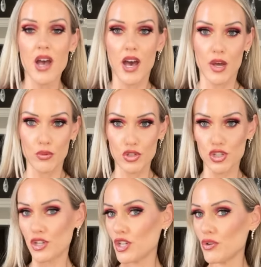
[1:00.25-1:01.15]
I will
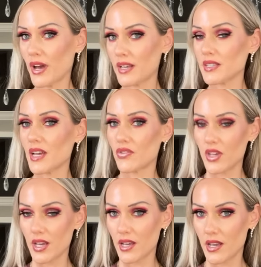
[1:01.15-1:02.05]
show you guys at
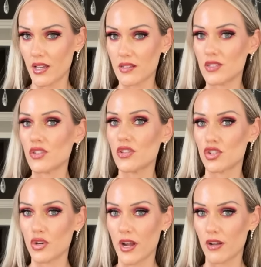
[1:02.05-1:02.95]
the end the
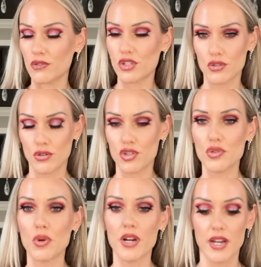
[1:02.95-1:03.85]
try-on, so don't you
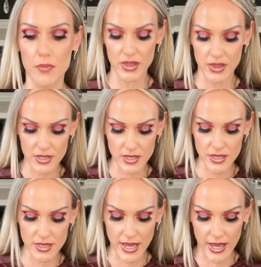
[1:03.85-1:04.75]
worry. this
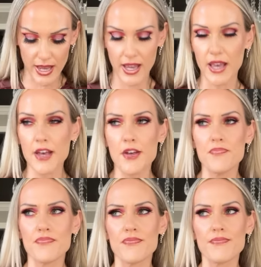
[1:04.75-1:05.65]
is a
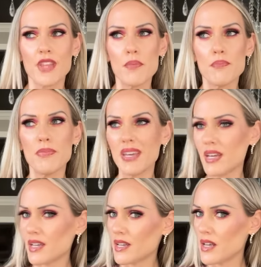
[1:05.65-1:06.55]

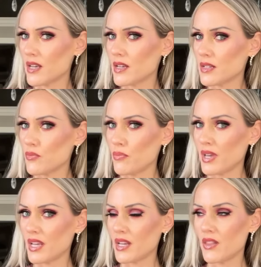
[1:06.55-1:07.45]

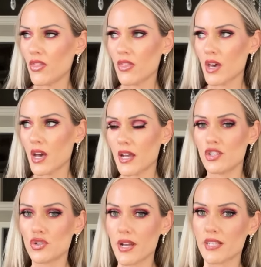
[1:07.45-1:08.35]
mid-thigh
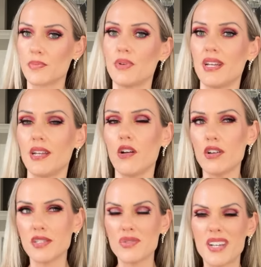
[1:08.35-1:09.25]
dress, but it
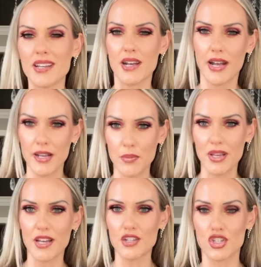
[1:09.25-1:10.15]
also can kind of
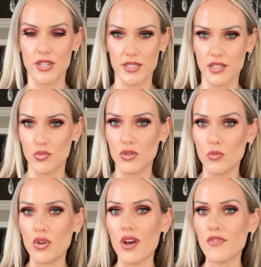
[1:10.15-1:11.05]
be adjusted. When
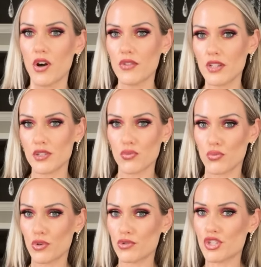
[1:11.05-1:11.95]
you have all these
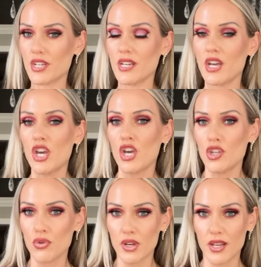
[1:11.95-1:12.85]
ruching,
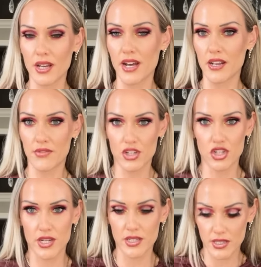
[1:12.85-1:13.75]
you can kind of
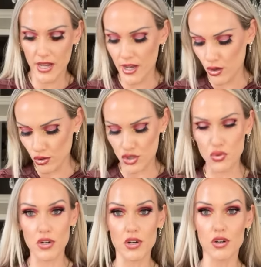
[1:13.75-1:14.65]
adjust how
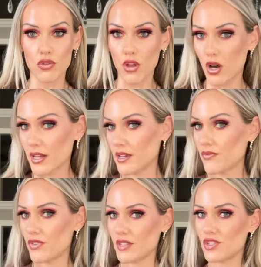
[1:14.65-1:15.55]
short or long
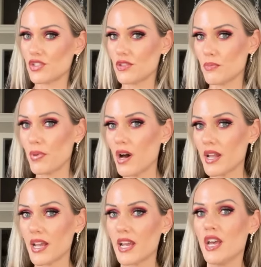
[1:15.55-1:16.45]
it fits to the
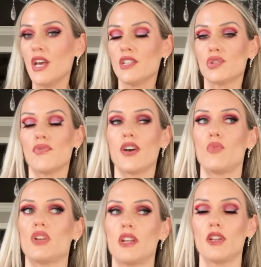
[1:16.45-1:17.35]
body. So if I
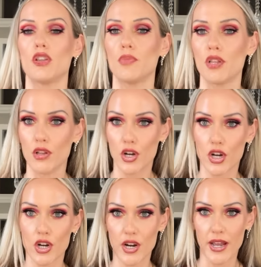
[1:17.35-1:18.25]
wanted it a little bit
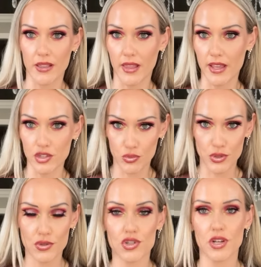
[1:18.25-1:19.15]
longer and less
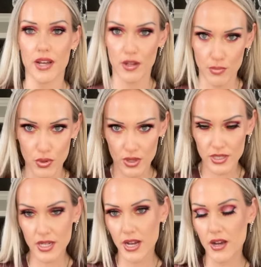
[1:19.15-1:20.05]
ruched, I could pull it
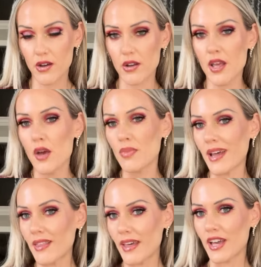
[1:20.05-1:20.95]
down. But
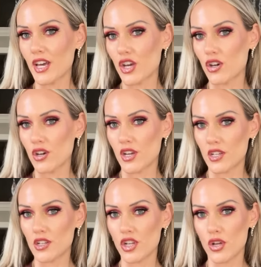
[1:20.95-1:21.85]
I like a
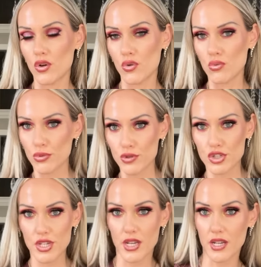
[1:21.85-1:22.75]
good, you know,
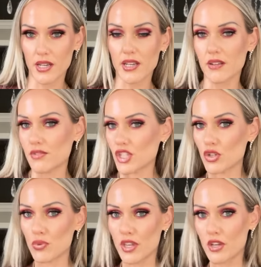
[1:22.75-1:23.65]
ruching. It gives
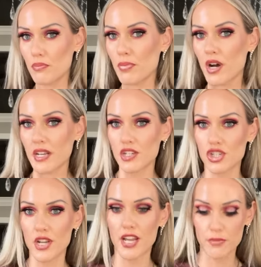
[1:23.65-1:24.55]
really good body
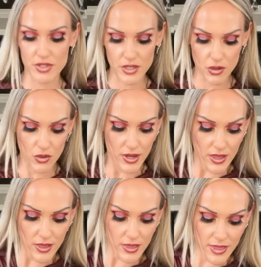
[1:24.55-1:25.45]
shape. So
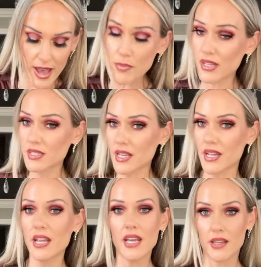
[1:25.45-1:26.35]
that being
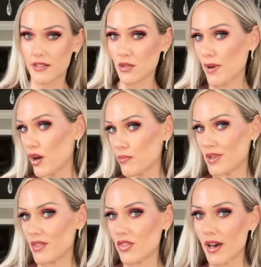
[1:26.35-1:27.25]
said, is about
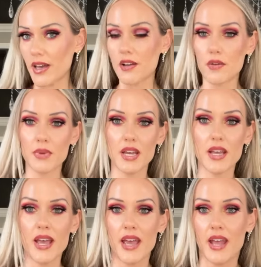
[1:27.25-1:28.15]
mid-thigh on
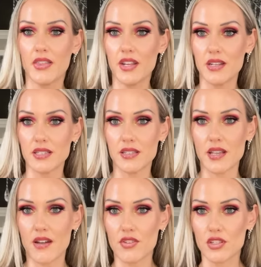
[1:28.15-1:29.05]
me. And then it does
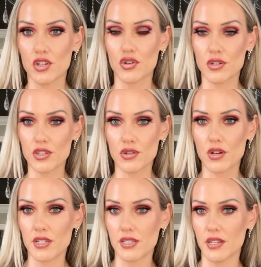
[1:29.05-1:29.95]
have this
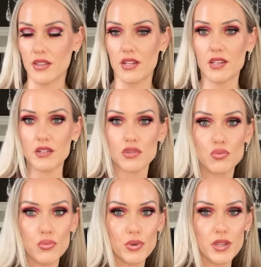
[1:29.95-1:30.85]
crisscross that I think is
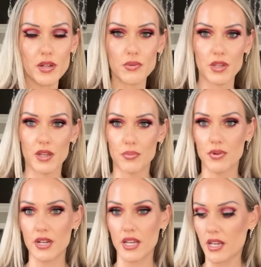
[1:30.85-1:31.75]
really, really
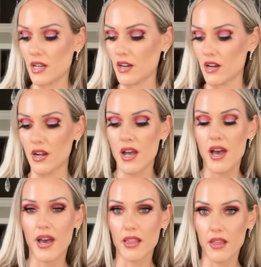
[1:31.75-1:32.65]
pretty here.
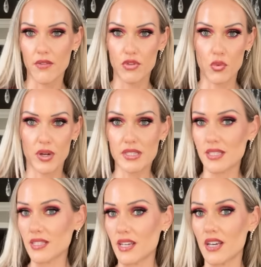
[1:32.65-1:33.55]
I love the one
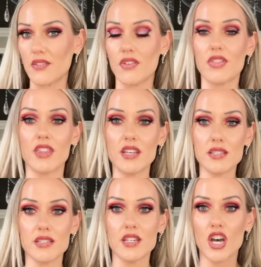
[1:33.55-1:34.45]
sleeve.
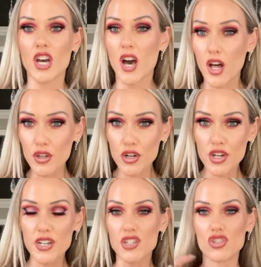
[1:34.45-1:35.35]
This
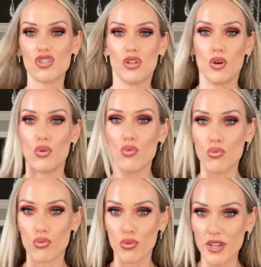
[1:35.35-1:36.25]
color is so
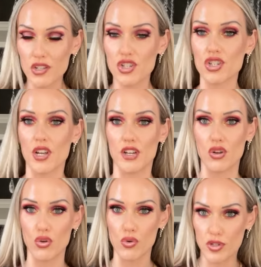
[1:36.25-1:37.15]
rich
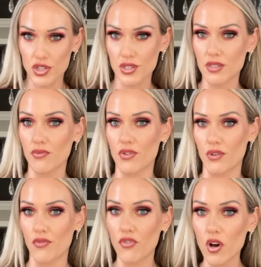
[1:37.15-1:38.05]
and gorgeous for the
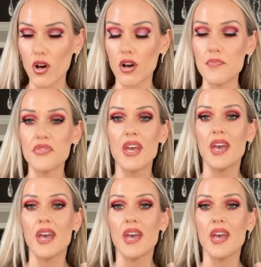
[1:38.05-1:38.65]
fall.